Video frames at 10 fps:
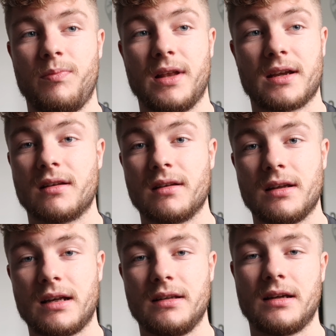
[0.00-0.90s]
like
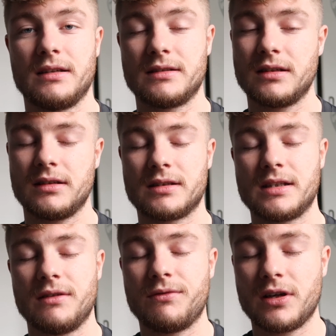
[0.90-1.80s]
you
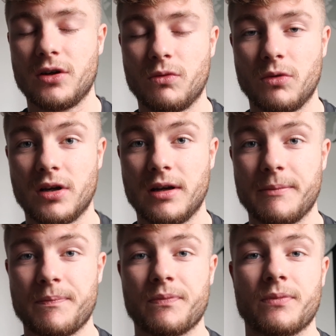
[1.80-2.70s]
seen in video 1,
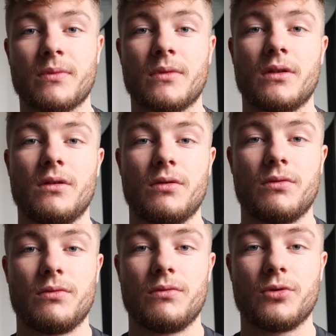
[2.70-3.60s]

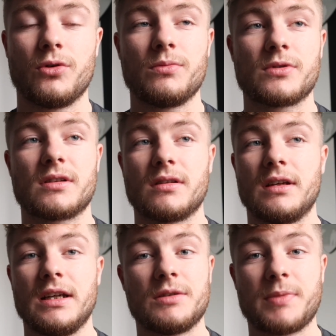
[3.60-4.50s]
rooms,
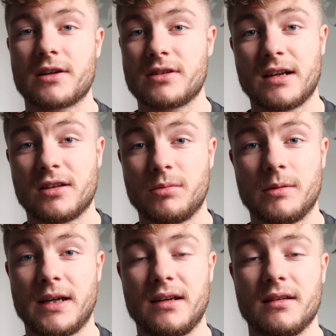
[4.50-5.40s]
each person had a
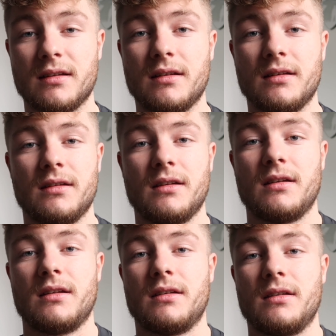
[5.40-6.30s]
double bed.
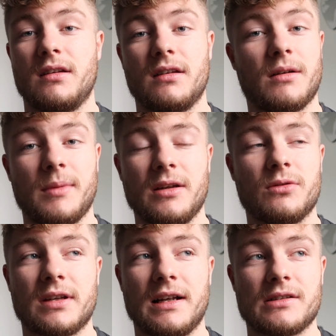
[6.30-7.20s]
Not many
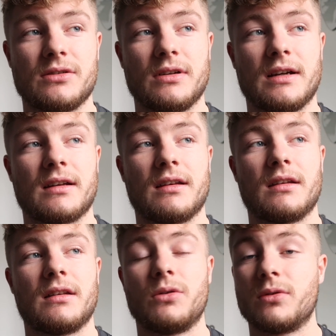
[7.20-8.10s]
hotels do that.
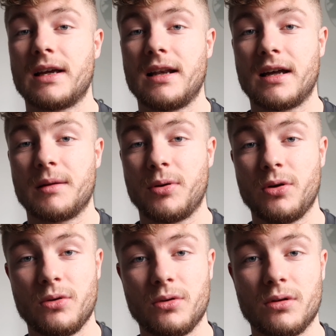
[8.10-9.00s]
The hotel had a
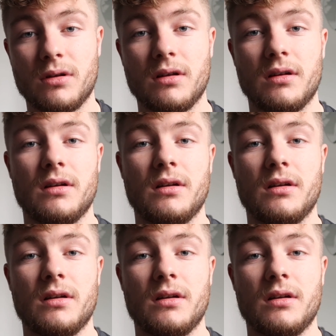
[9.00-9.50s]
pool.